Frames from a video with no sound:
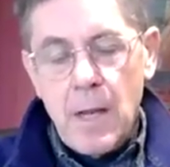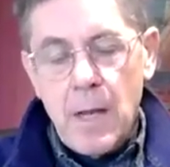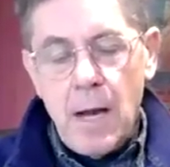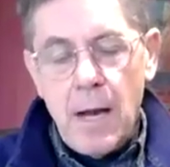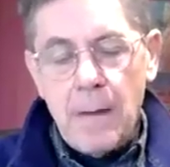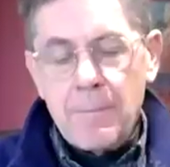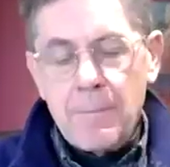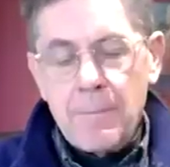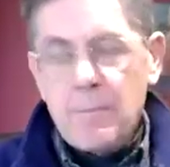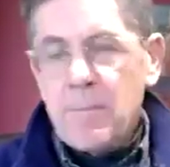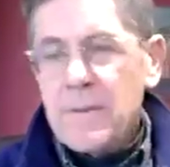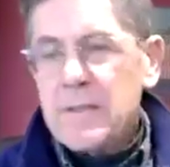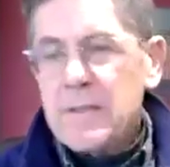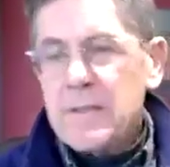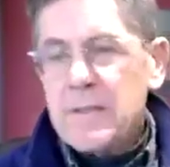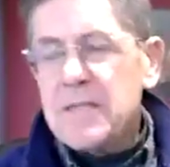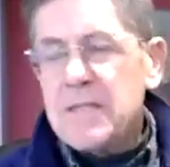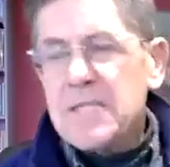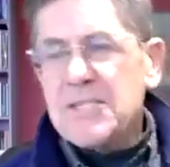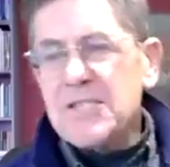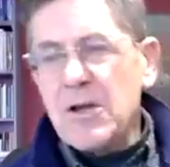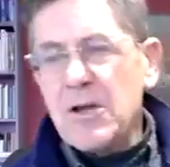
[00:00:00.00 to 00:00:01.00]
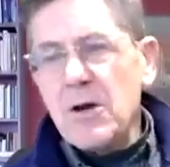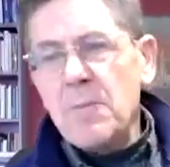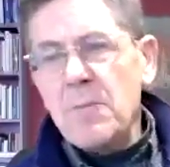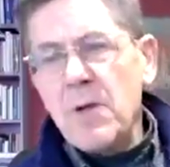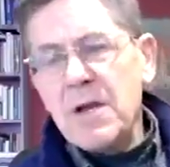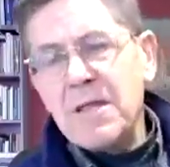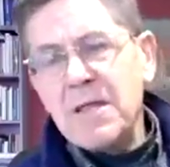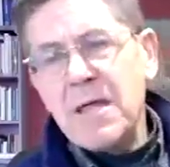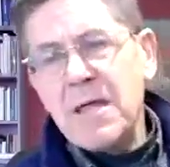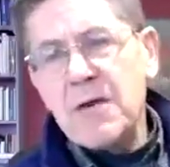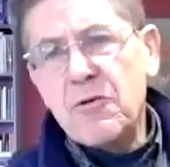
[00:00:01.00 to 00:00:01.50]
The
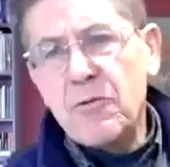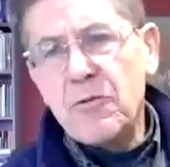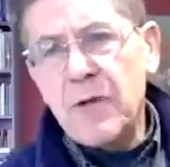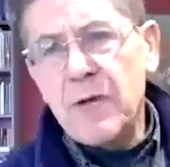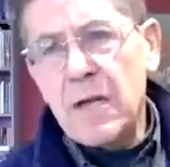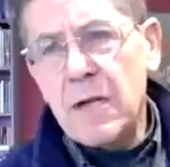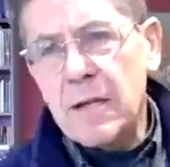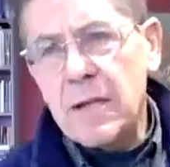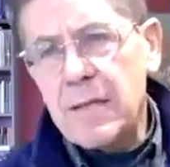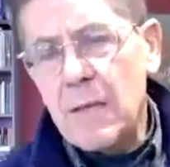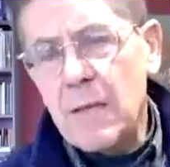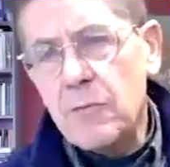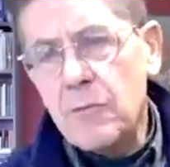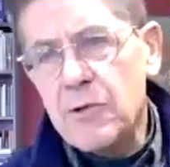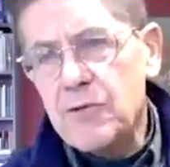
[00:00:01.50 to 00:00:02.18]
ceremony they created, and they were